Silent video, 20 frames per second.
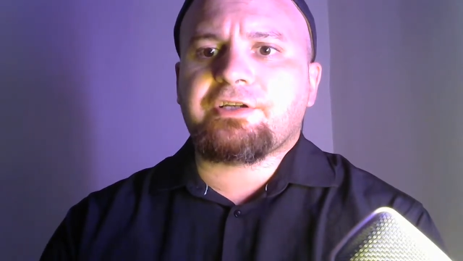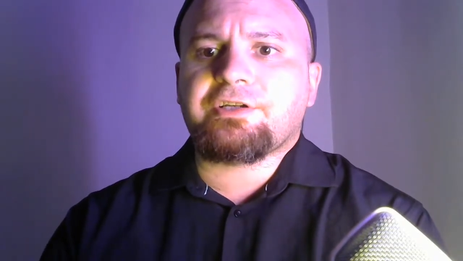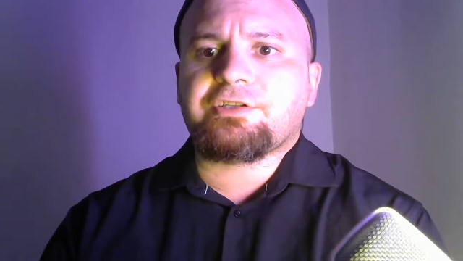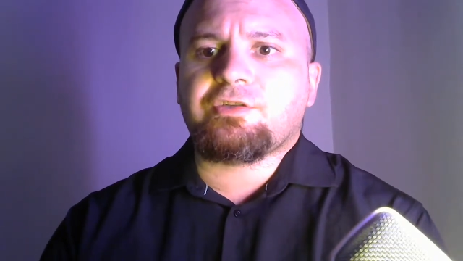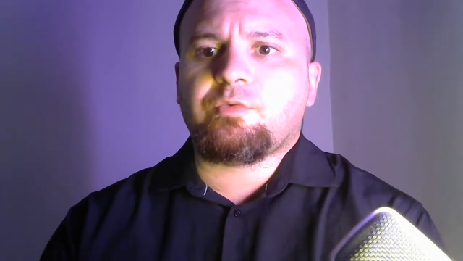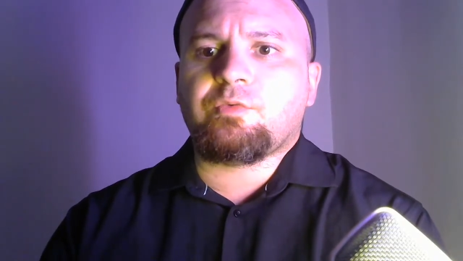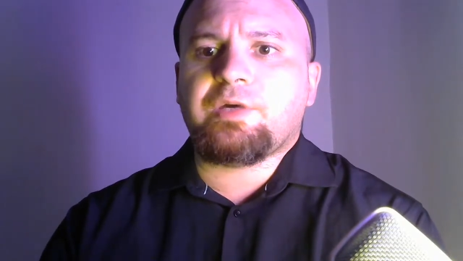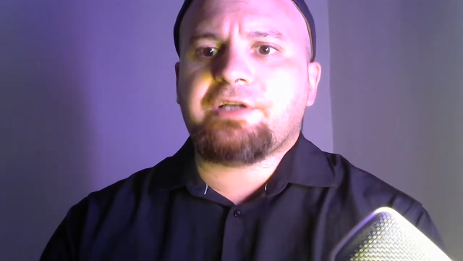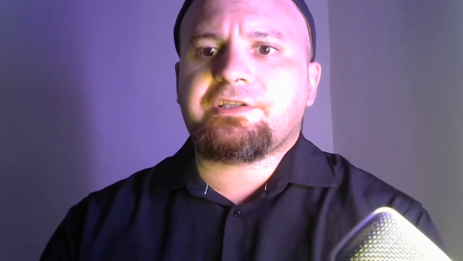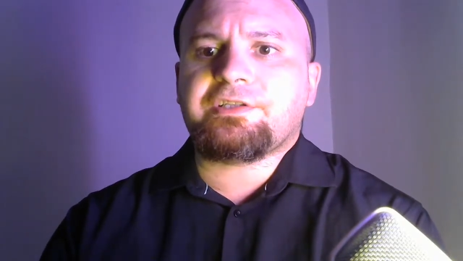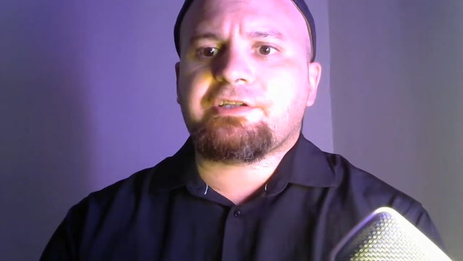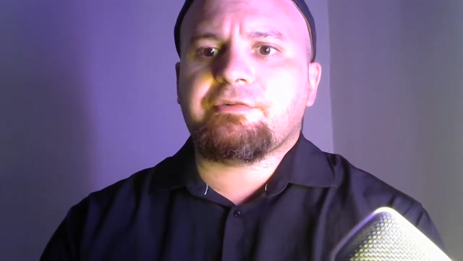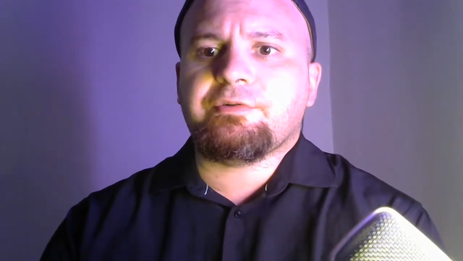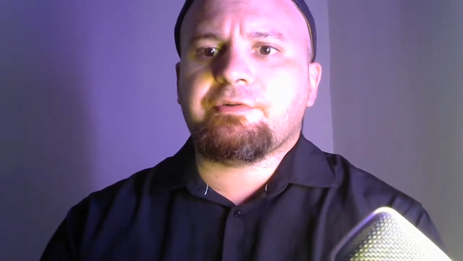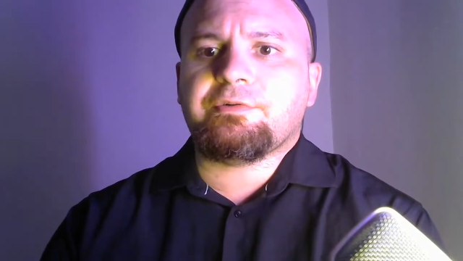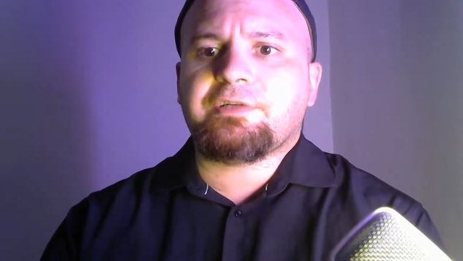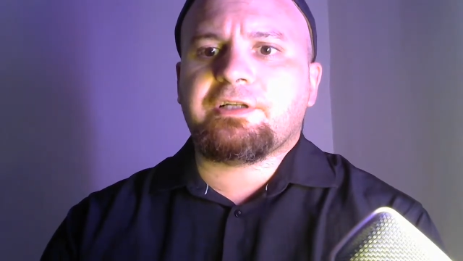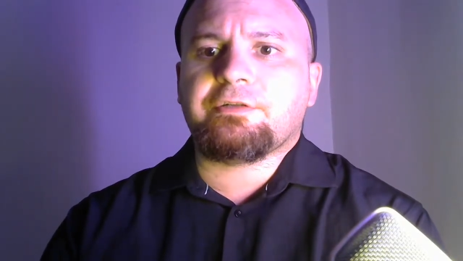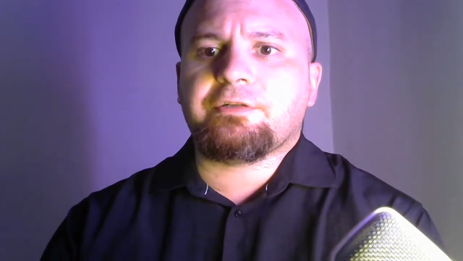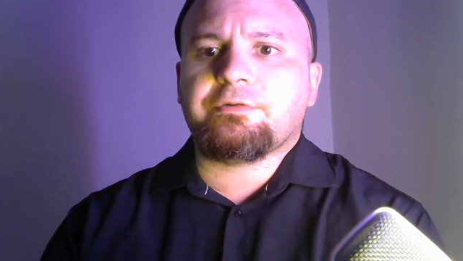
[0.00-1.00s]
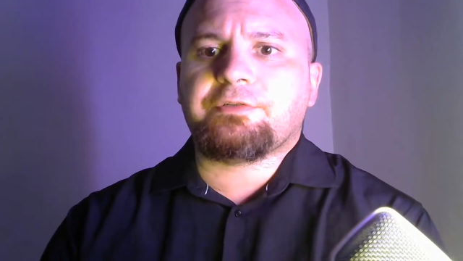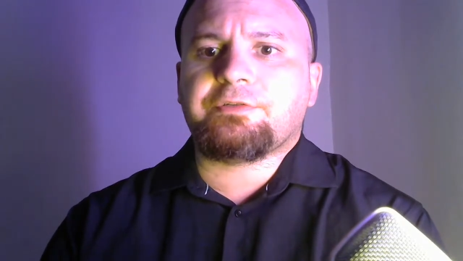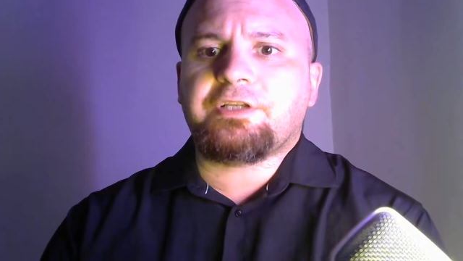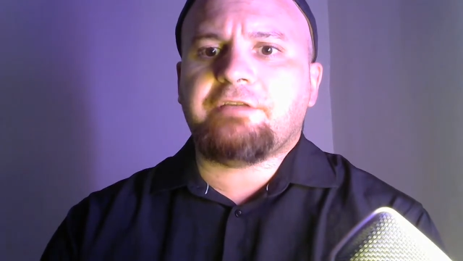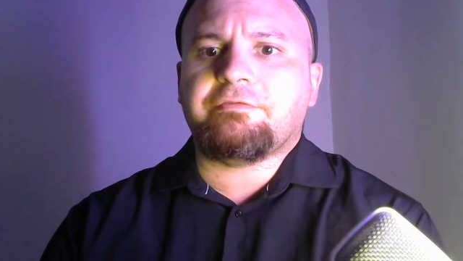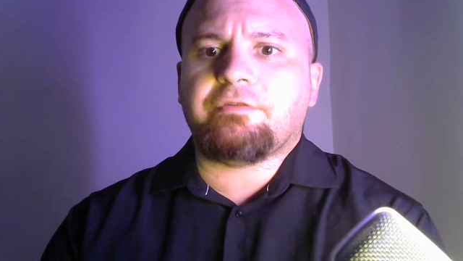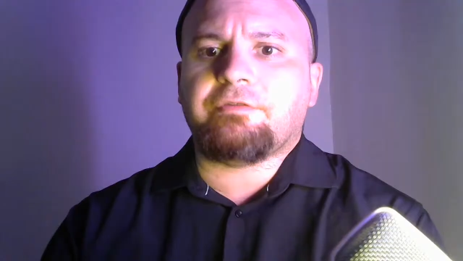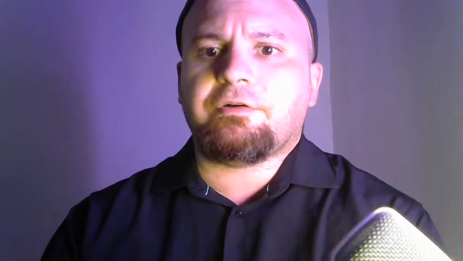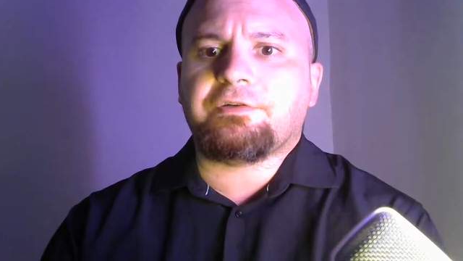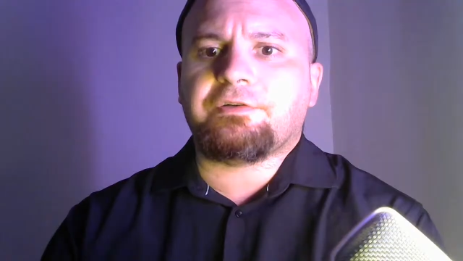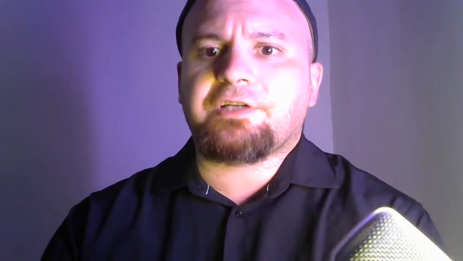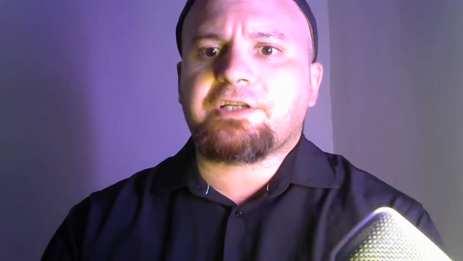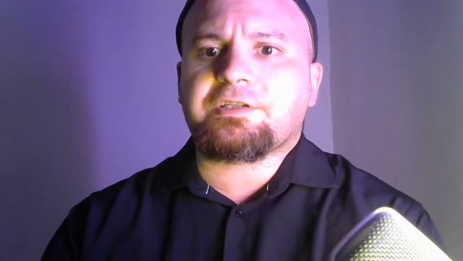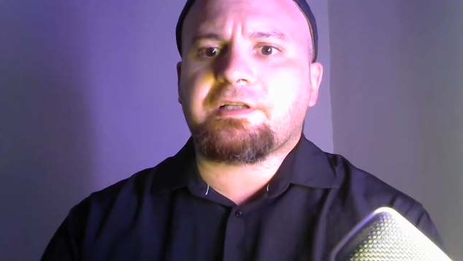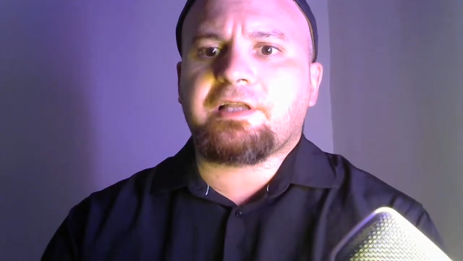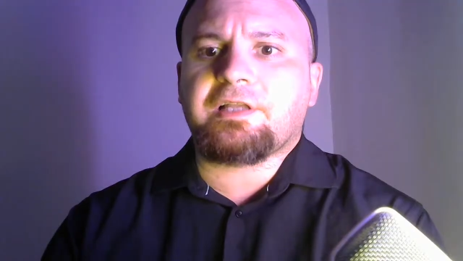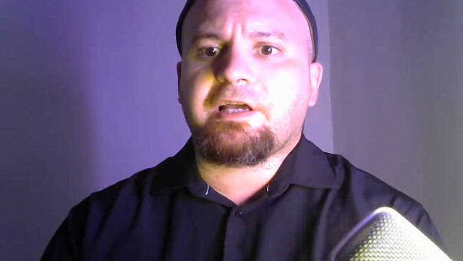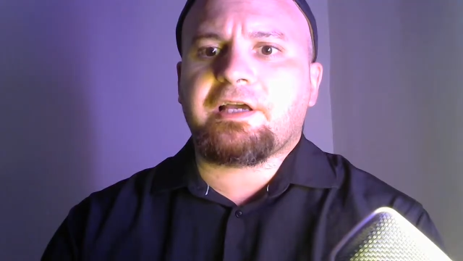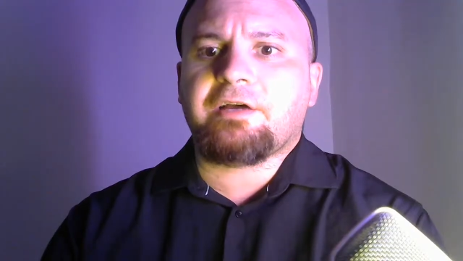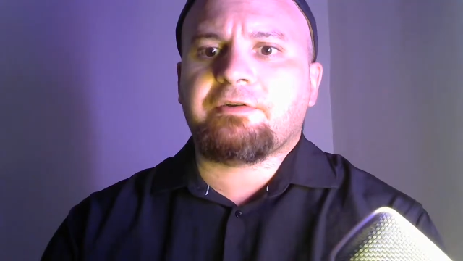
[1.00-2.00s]
the white serial killer default has
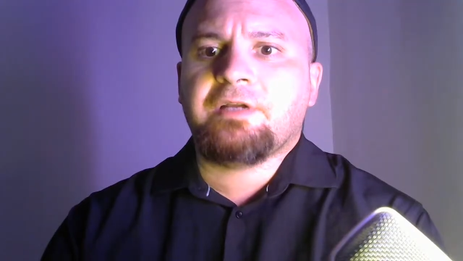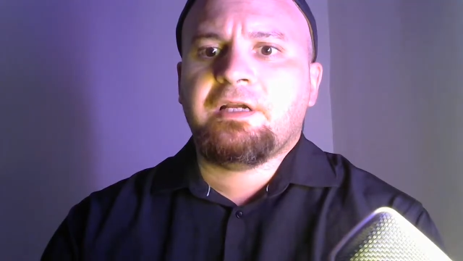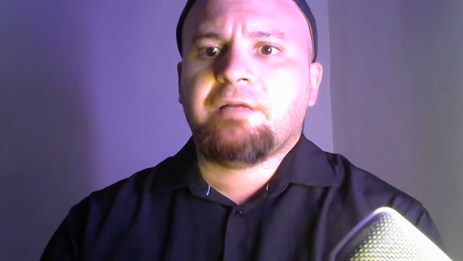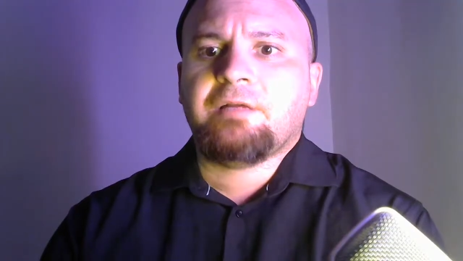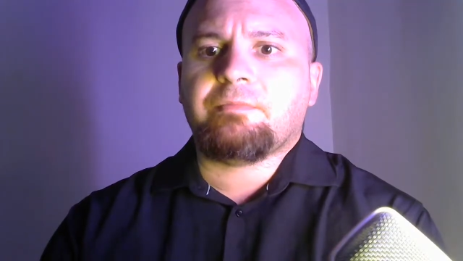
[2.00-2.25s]
allowed